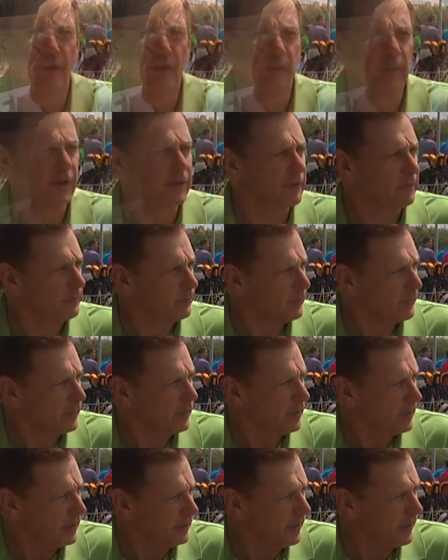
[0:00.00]
Michael,
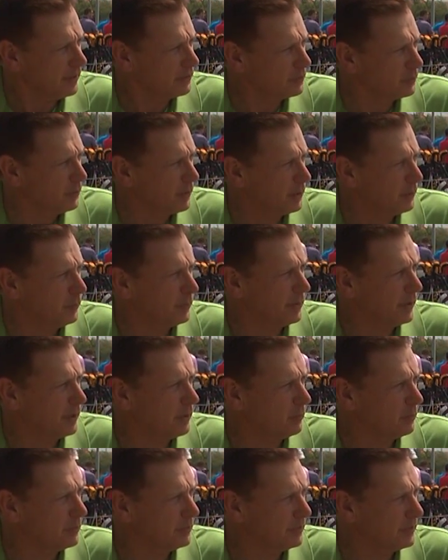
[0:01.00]
last week when I
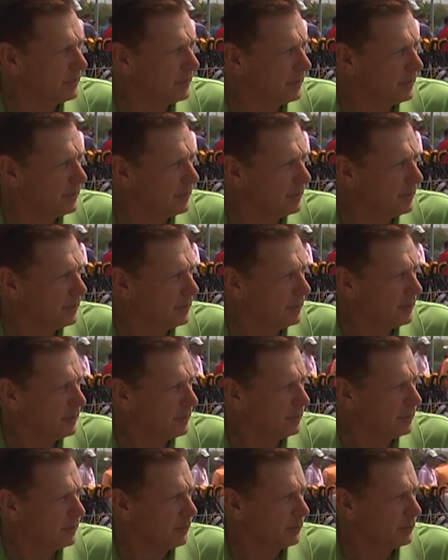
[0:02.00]
was in
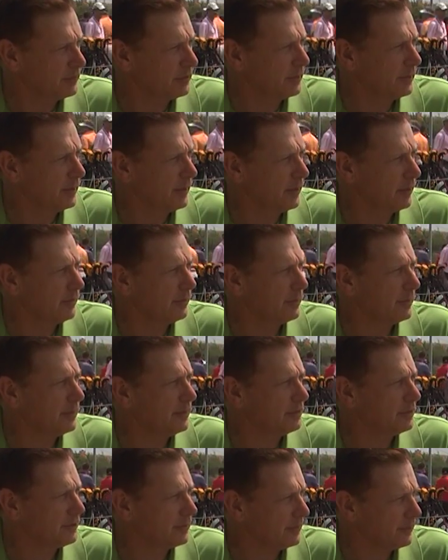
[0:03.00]
the UST R&D
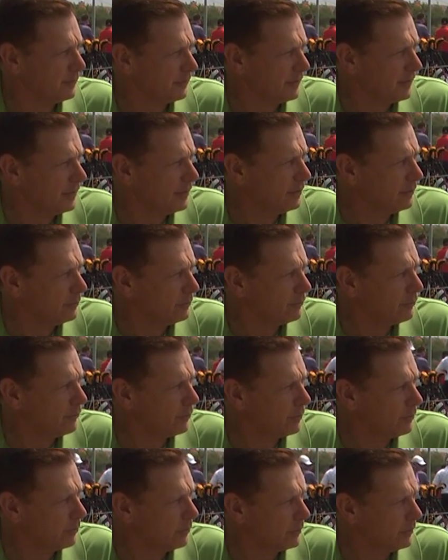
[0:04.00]
Center here in
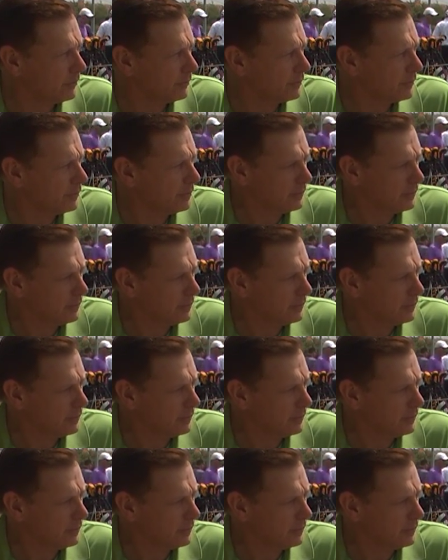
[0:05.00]
Fort Worth,